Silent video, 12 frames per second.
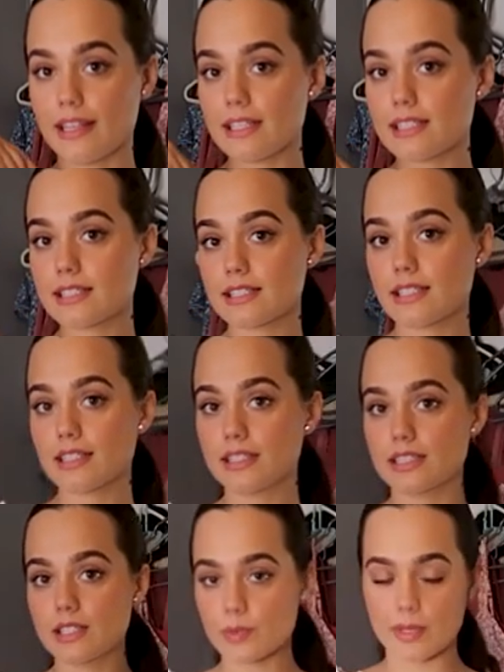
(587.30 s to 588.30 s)
this
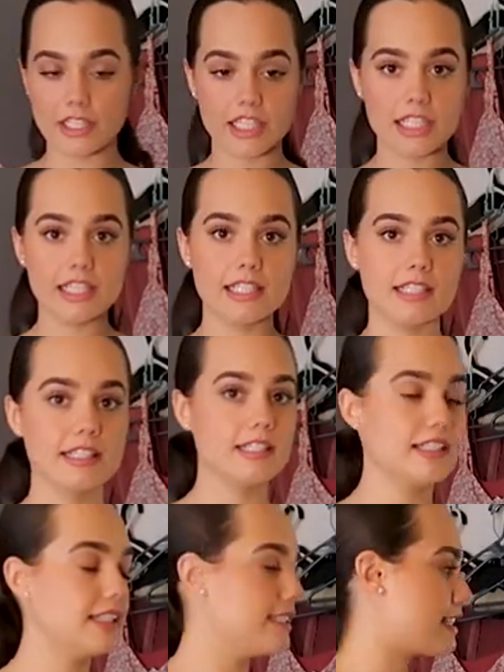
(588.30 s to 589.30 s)
sweater.
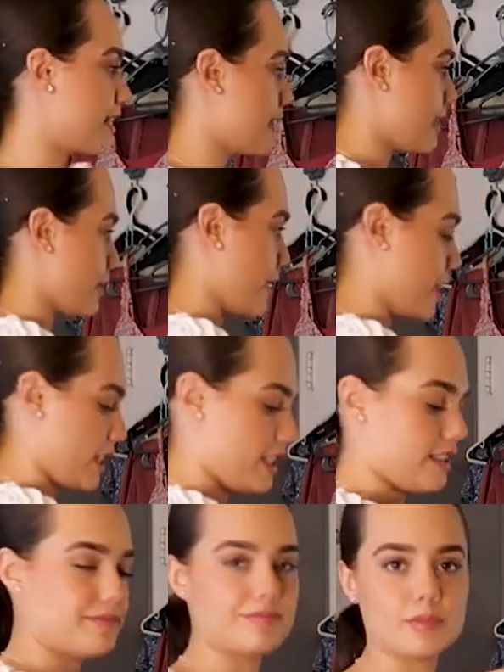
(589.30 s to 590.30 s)
It's like a
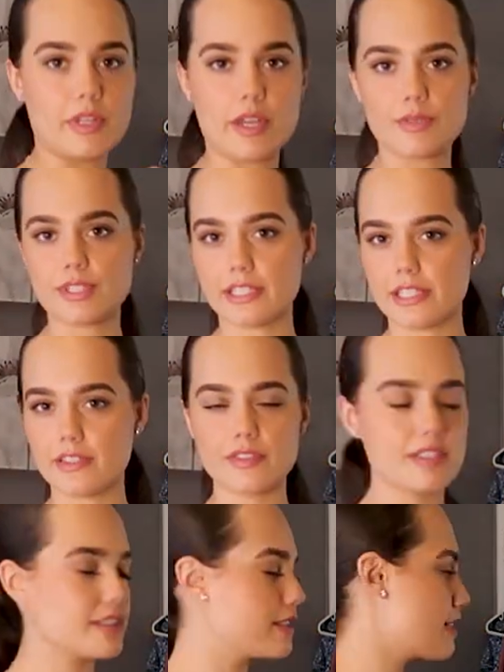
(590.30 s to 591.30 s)
sweater without
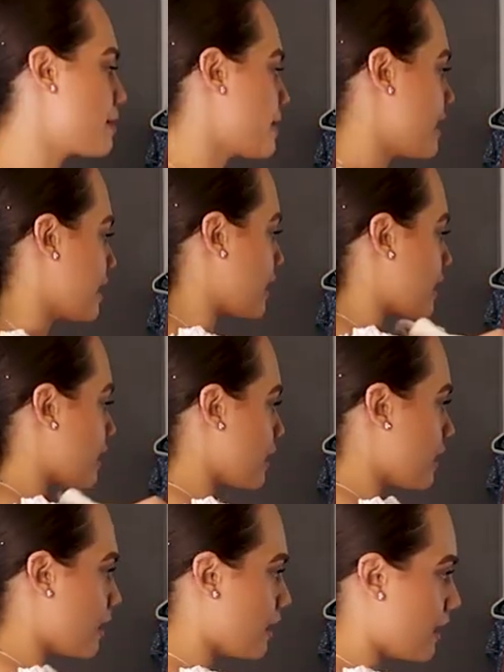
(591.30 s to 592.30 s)
sleeves type thing.
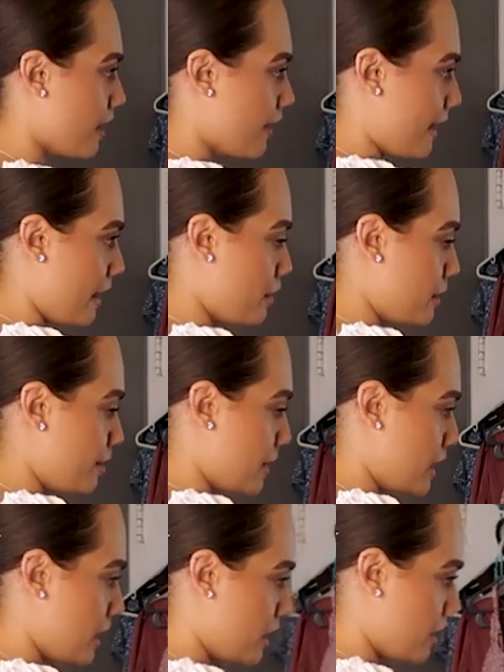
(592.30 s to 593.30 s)
That would
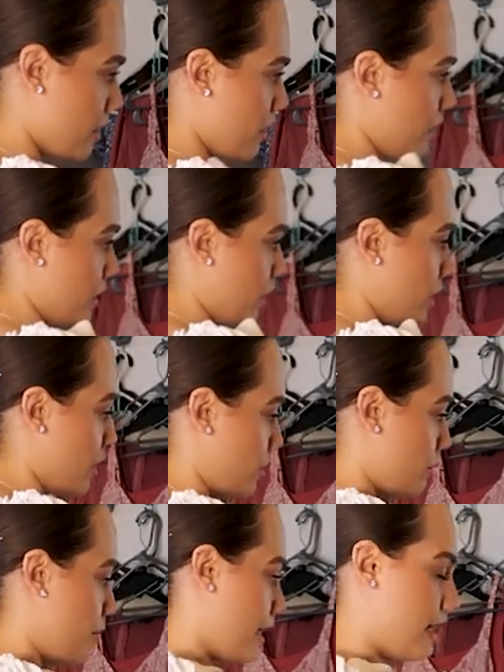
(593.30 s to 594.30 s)
be
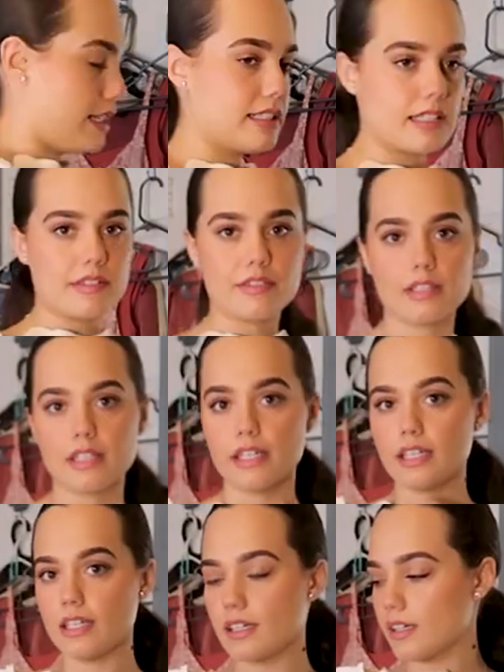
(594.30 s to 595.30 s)
cute in Paris, I feel
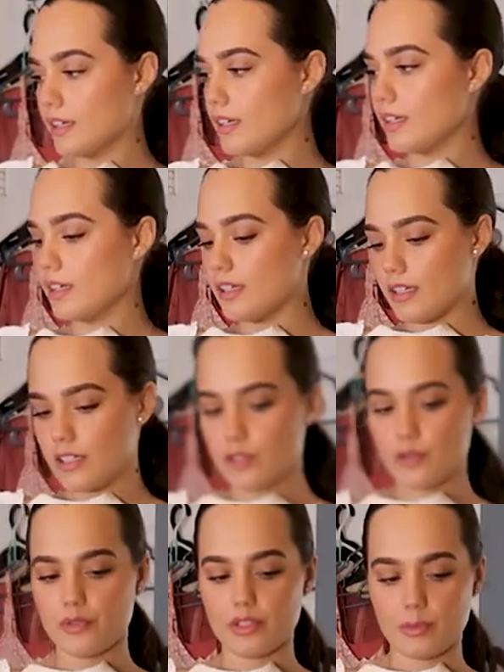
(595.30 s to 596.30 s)
like. I
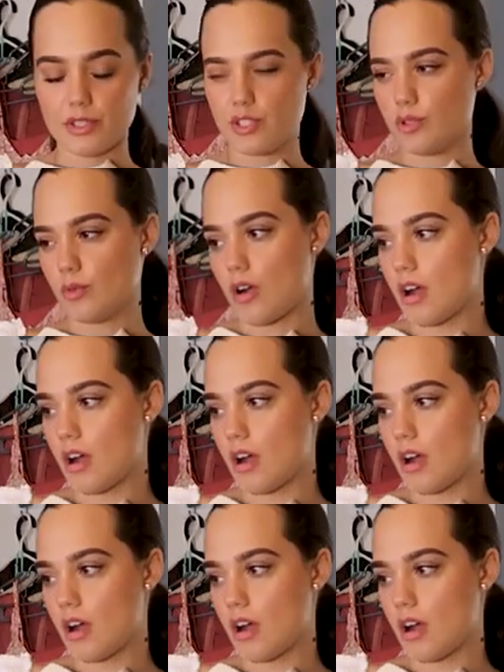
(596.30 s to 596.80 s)
don't know if it'll be too